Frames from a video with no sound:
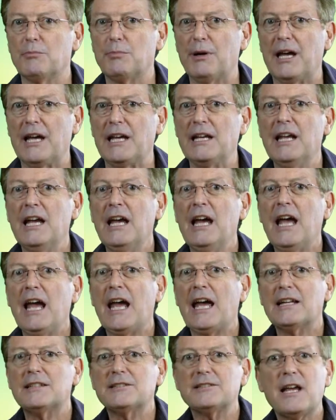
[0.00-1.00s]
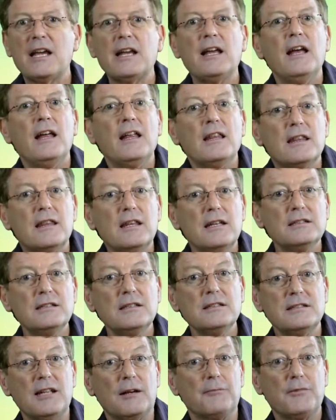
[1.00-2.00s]
pain, it's saying this
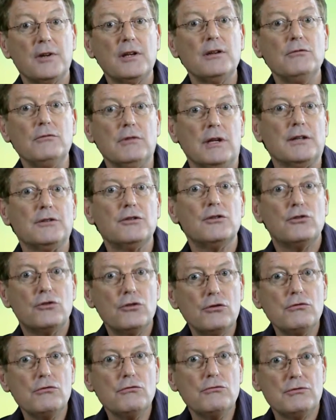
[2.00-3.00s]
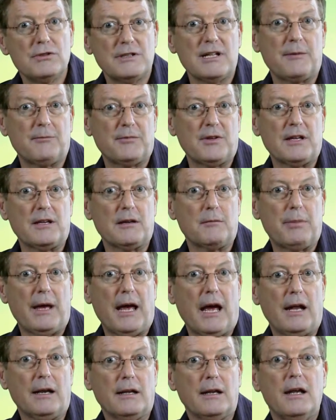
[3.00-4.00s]
is something you need to do something
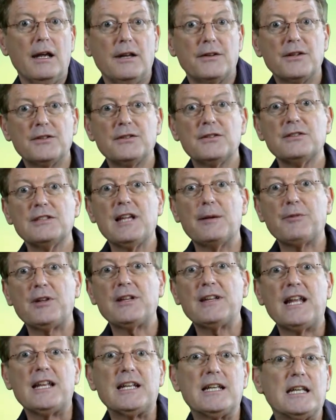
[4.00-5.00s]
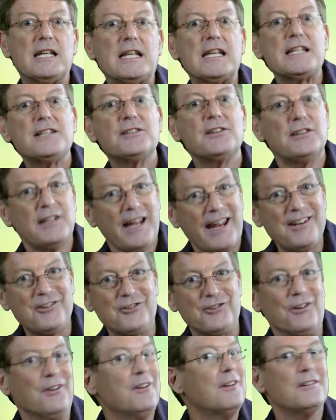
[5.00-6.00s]
about. This is something that needs
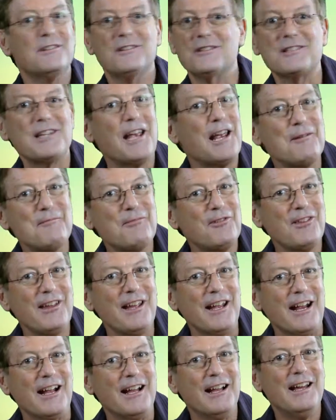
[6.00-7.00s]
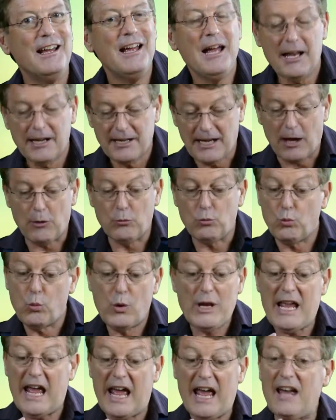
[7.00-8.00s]
attention. Same thing. Now,
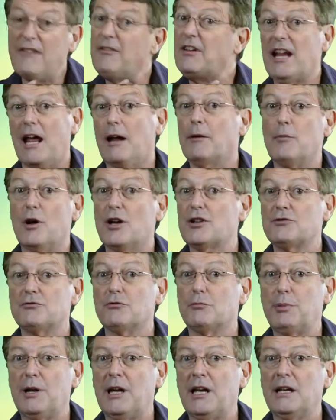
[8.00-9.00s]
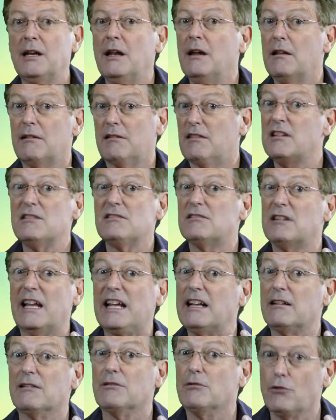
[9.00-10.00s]
we have in our emotional pain things
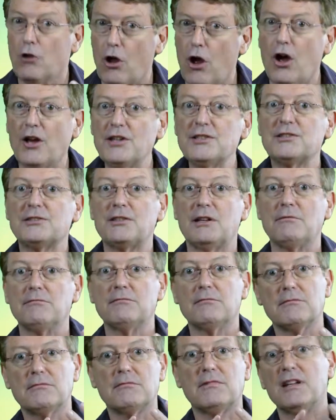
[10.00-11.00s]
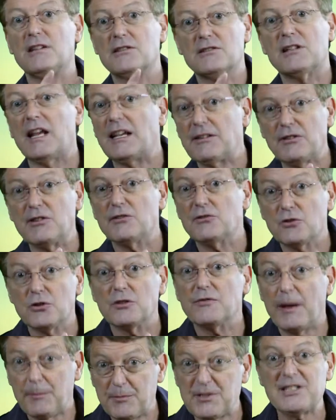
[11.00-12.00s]
like loss and things like the sort
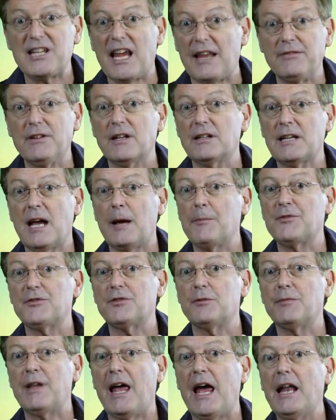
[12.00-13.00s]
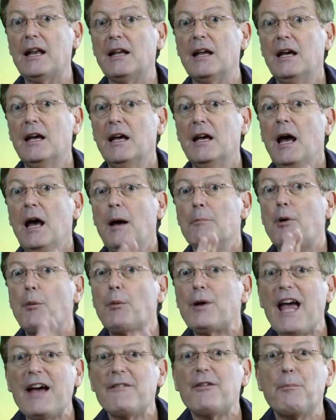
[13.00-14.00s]
of upset that comes from that. But
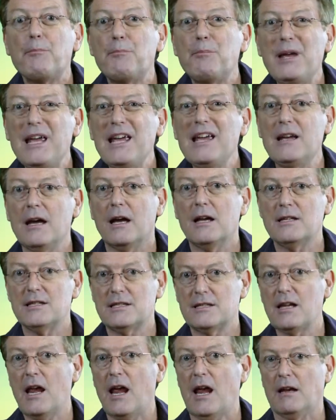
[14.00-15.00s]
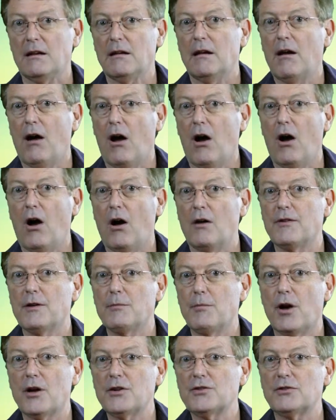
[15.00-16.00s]
we have a big set of
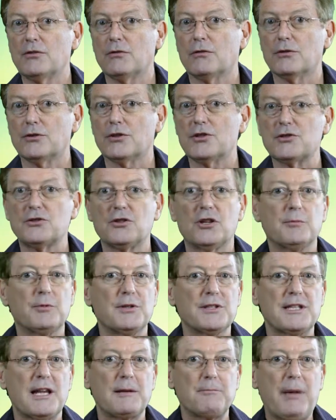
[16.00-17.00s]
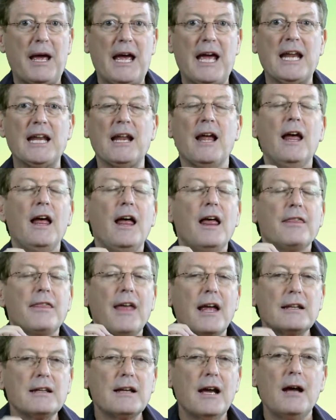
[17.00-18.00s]
emotional disturbance and pain
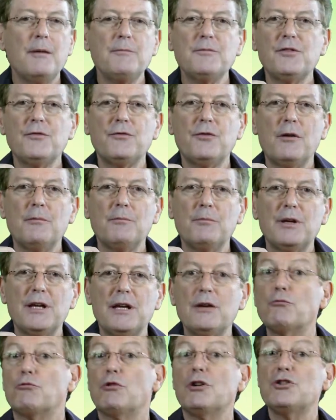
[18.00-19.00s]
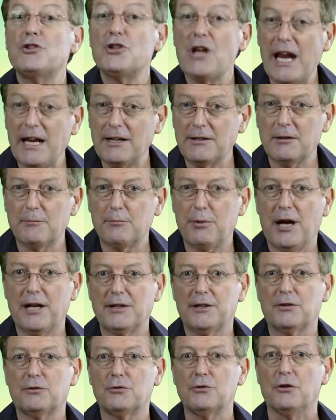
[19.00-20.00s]
that comes from being rejected by
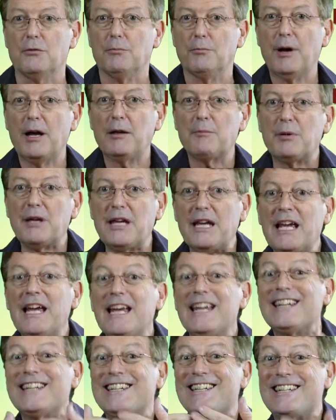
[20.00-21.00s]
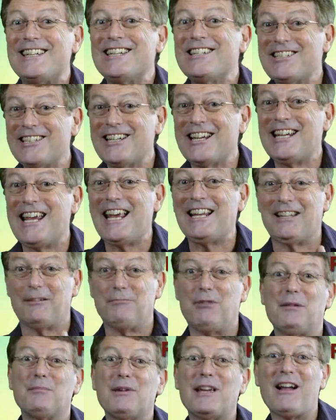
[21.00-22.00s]
the group, by being disconnected,
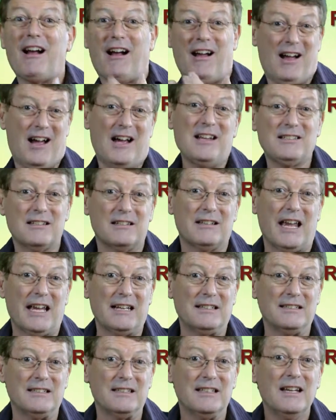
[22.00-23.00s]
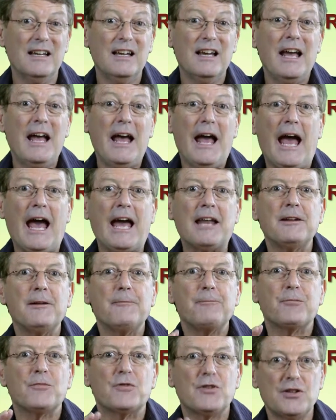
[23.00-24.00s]
by being isolated. And
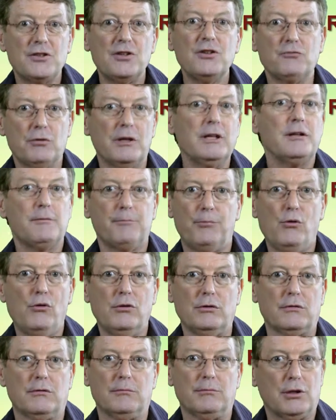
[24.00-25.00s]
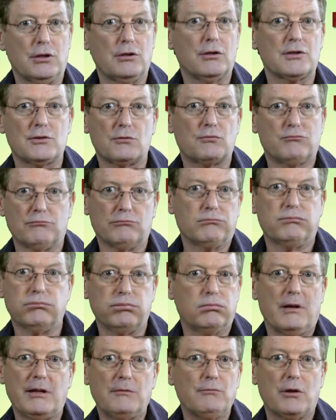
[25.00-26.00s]
this is really important because
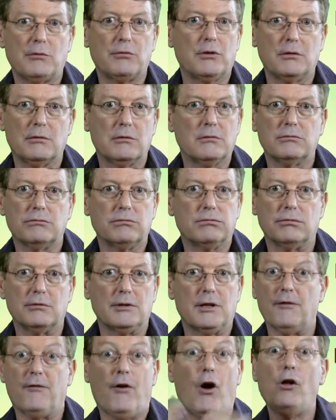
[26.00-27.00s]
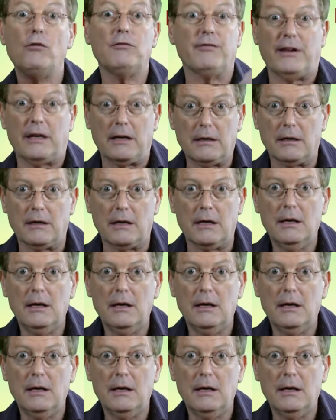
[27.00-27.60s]
when we were evolving,